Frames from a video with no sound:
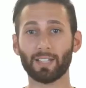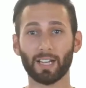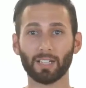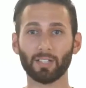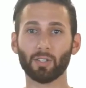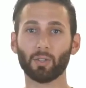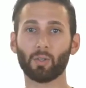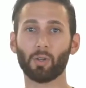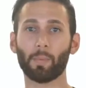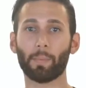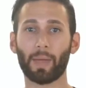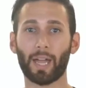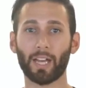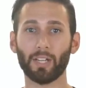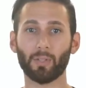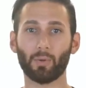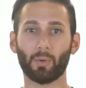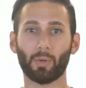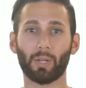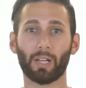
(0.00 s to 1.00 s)
a technical
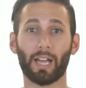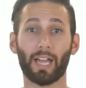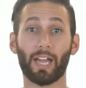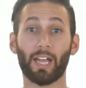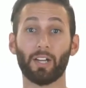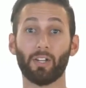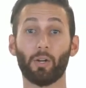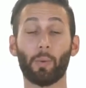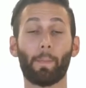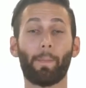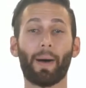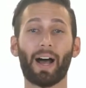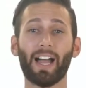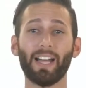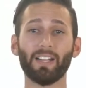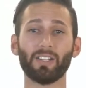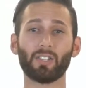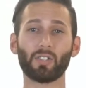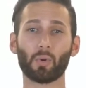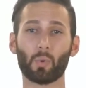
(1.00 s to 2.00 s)
manual and you're
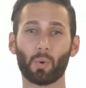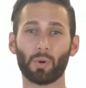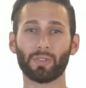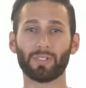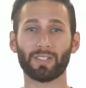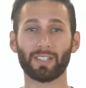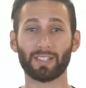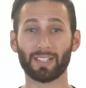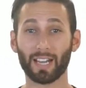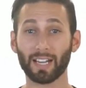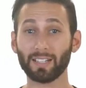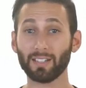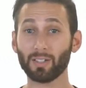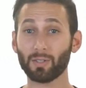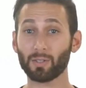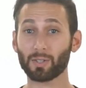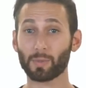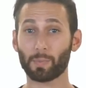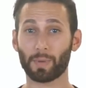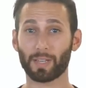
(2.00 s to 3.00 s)
biased towards the
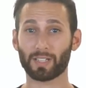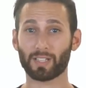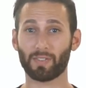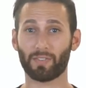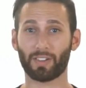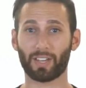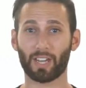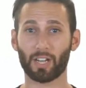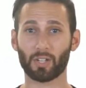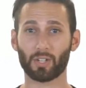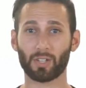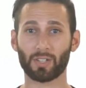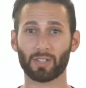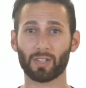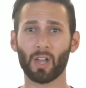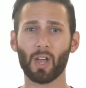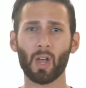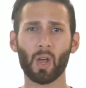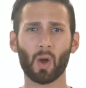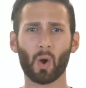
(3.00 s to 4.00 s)
technical specifications